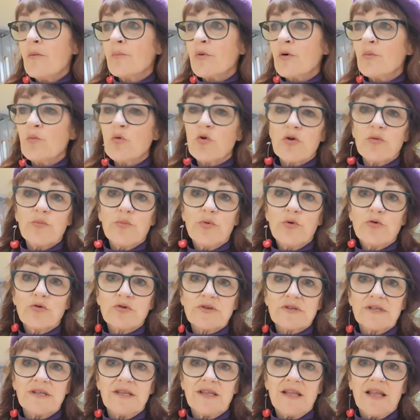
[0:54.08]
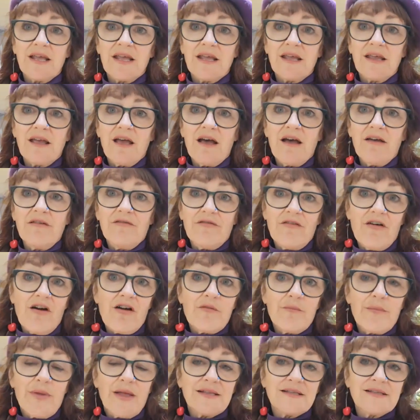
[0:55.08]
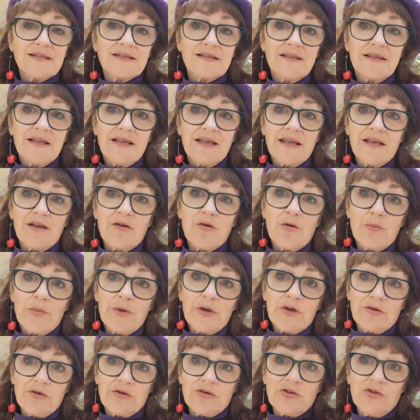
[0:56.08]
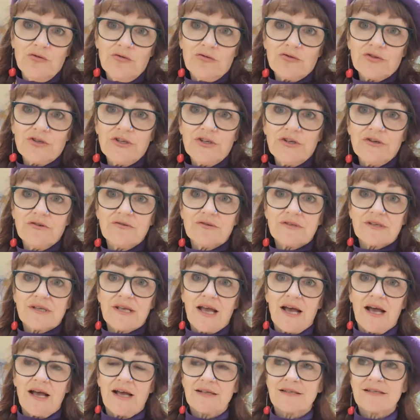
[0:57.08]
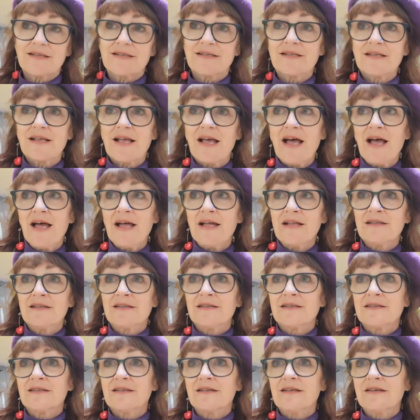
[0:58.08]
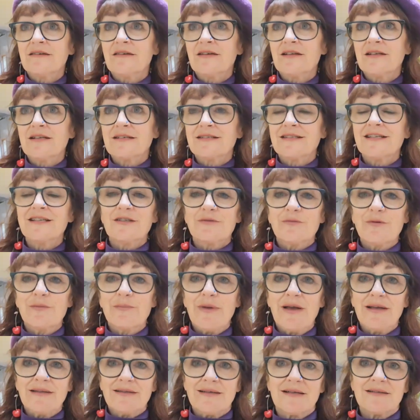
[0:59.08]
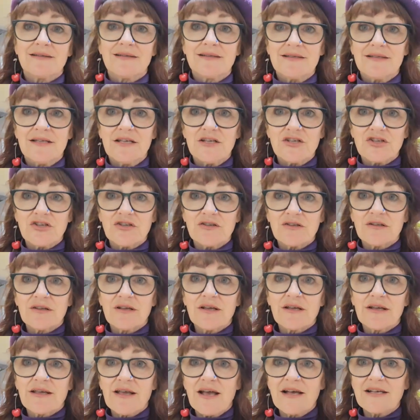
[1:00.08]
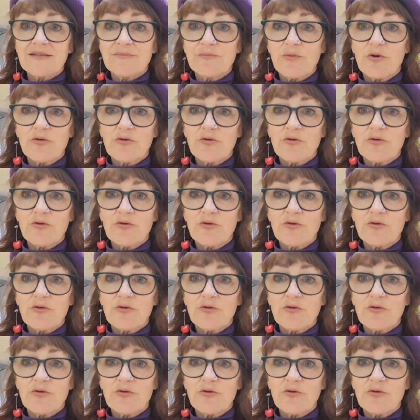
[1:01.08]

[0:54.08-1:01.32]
But more importantly, environmentally, it would be good not to use gas. And since we made that decision, gas